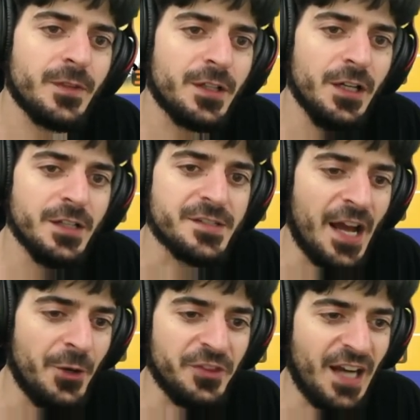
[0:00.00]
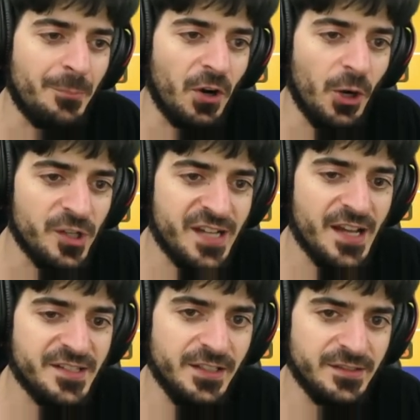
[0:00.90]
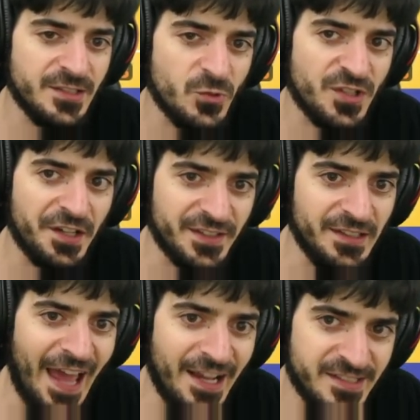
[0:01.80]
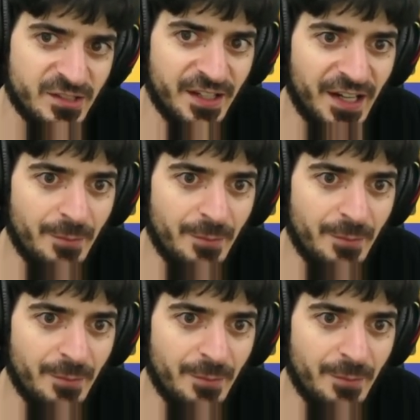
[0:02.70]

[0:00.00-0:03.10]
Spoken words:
because I don't think I prioritized it. This was like the last thing I